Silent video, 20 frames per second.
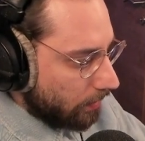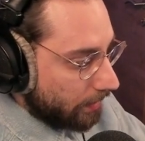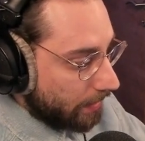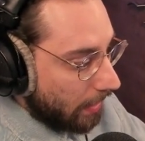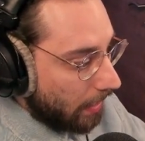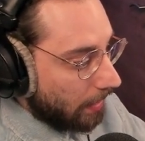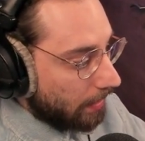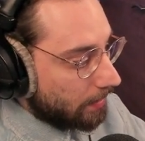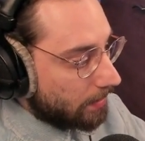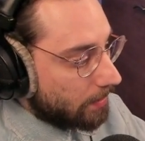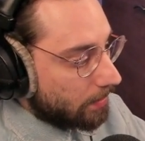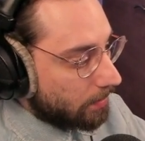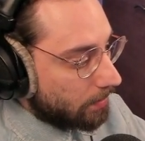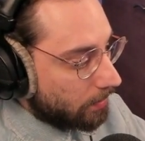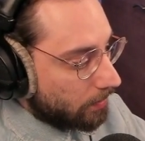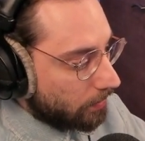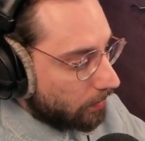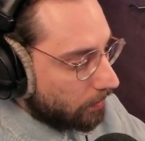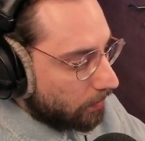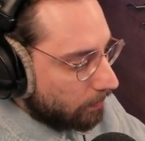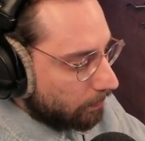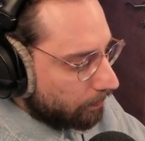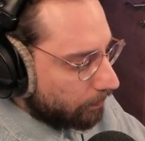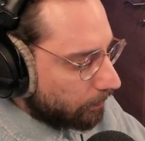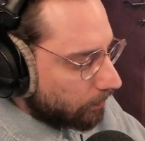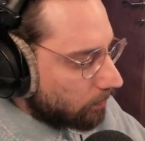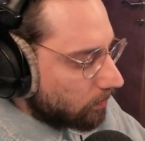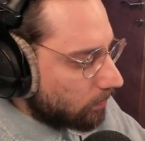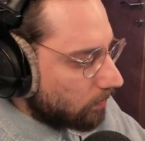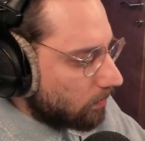talented to do.
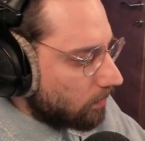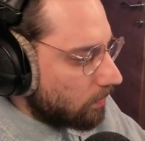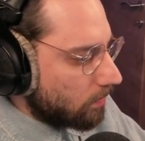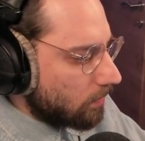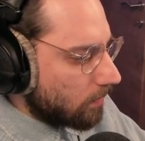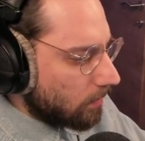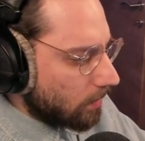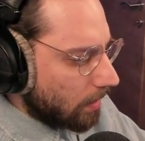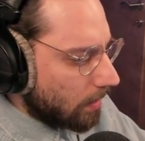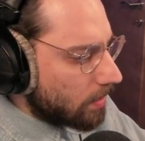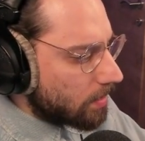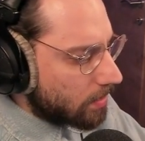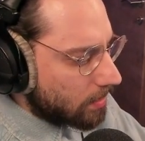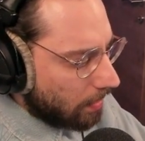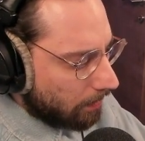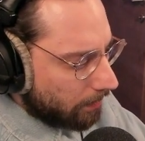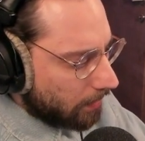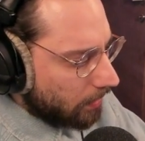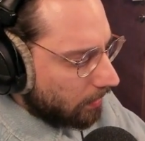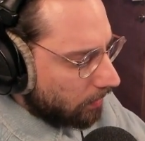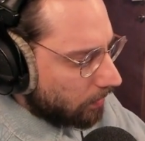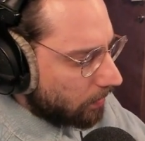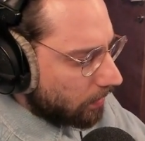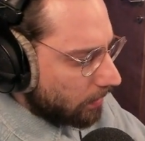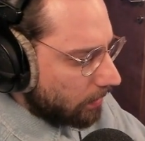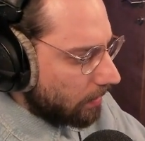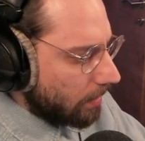It's something you can